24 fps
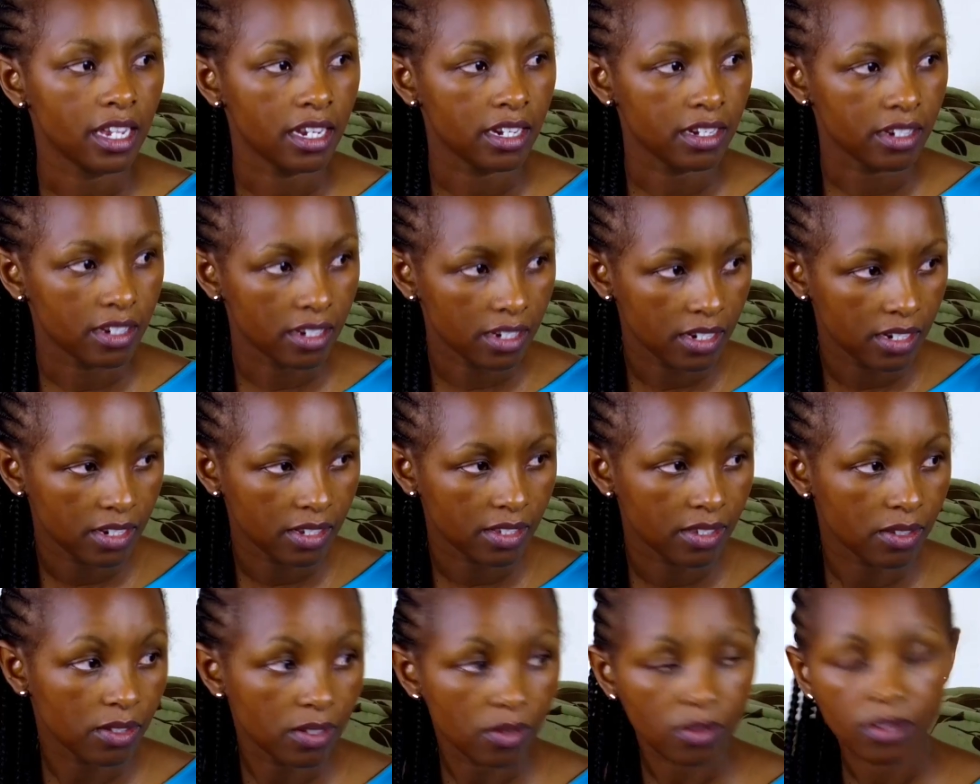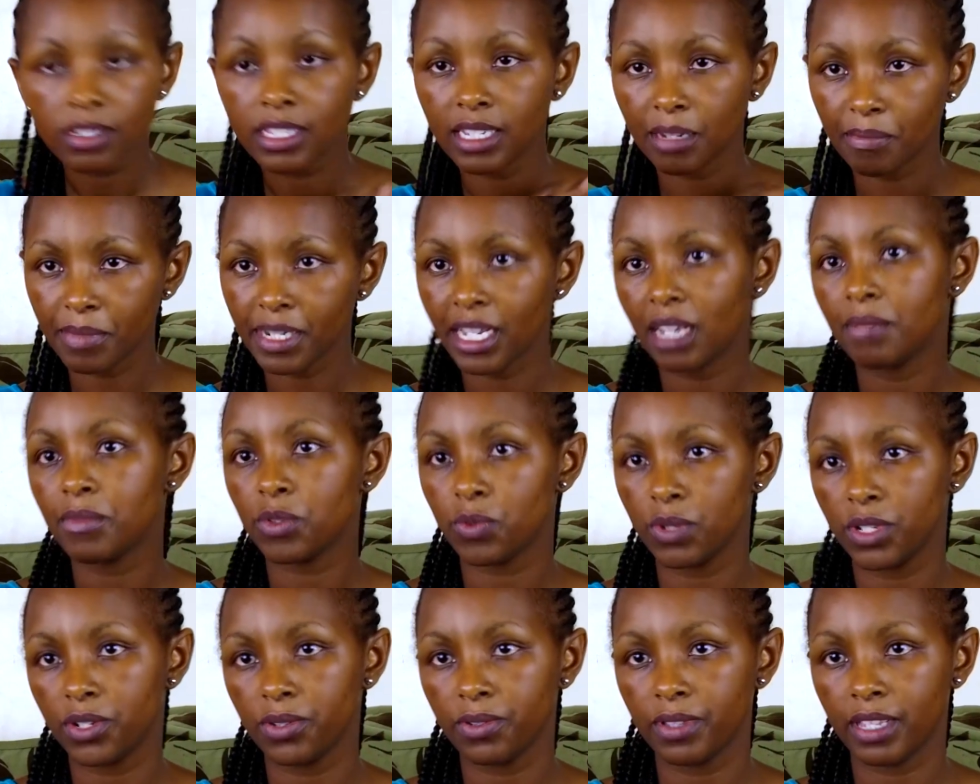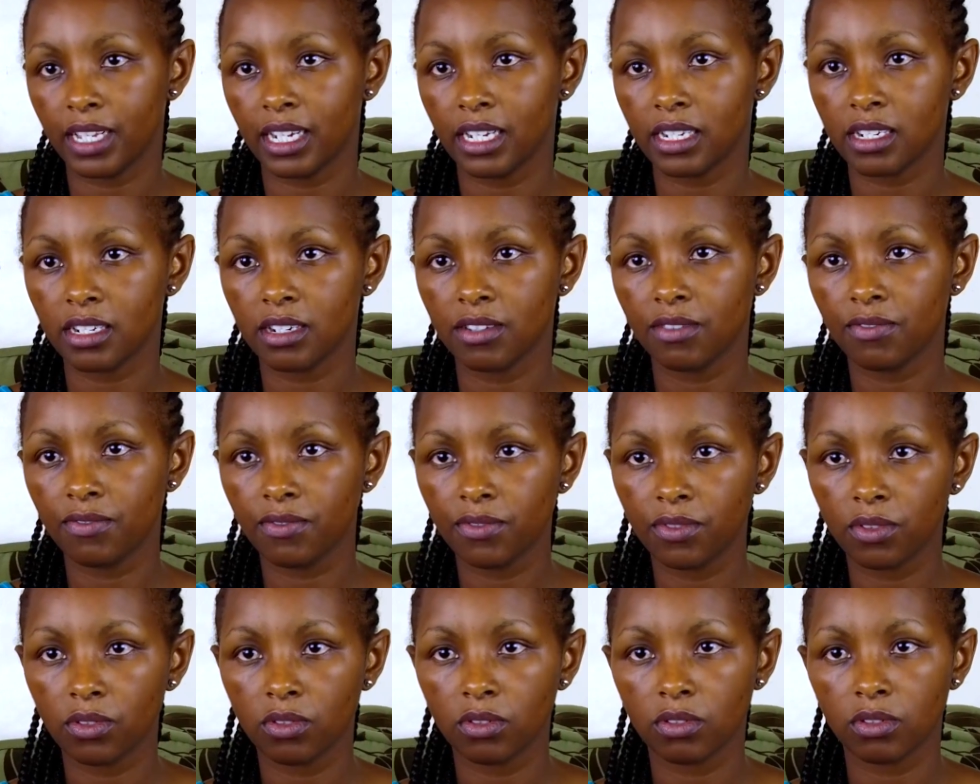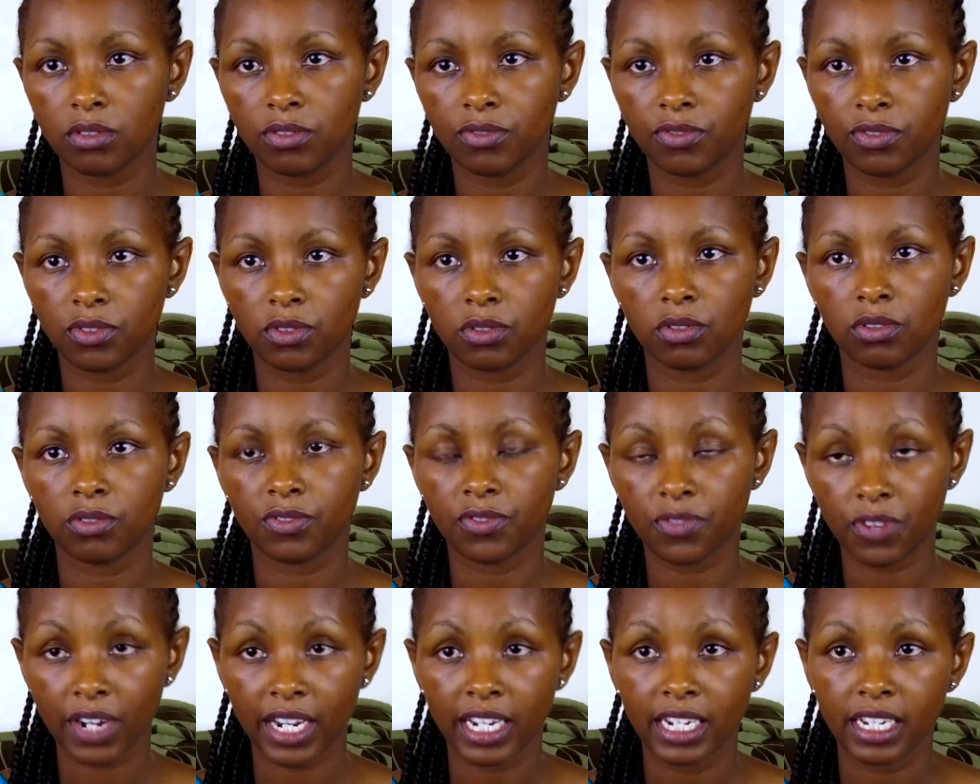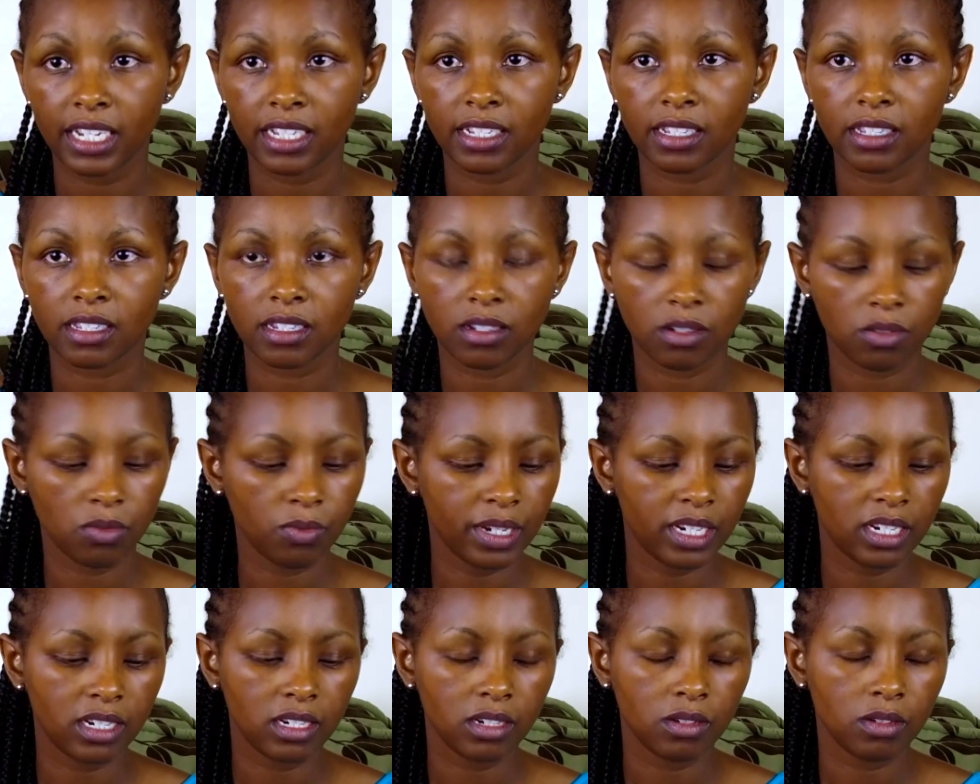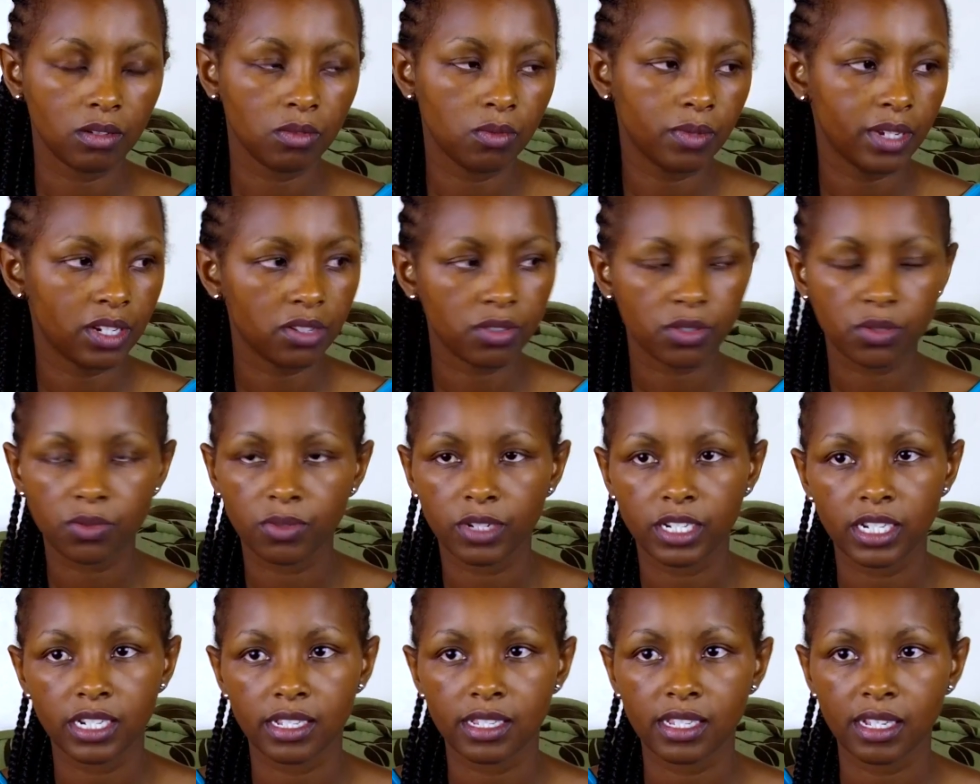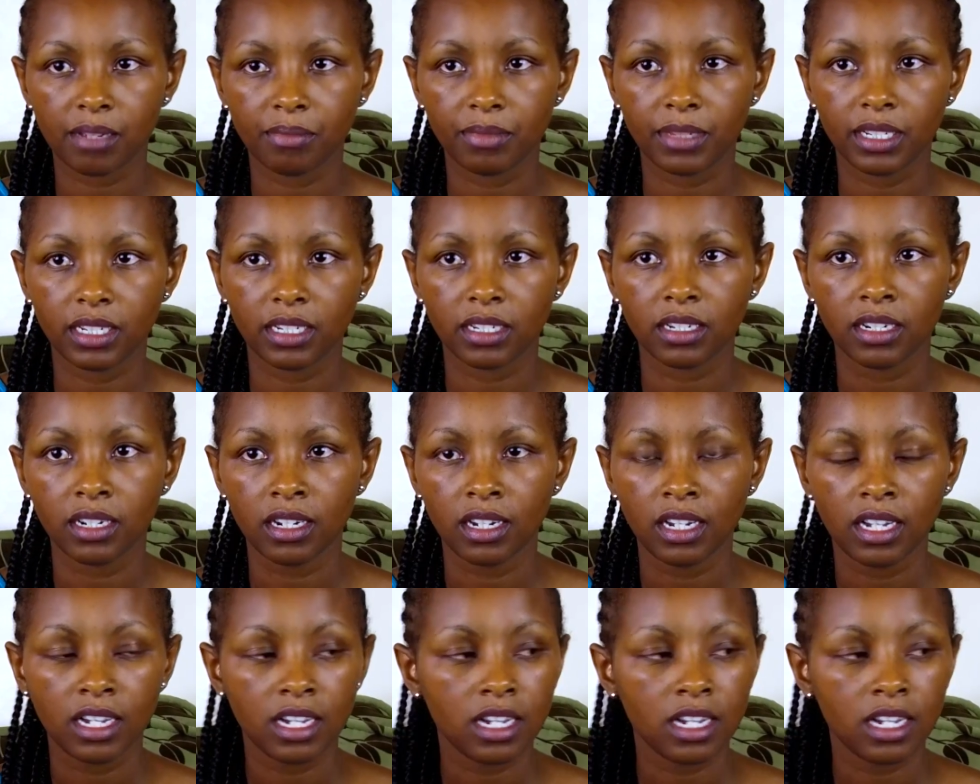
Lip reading: And sometimes we do that for Fridays when we're not watching something.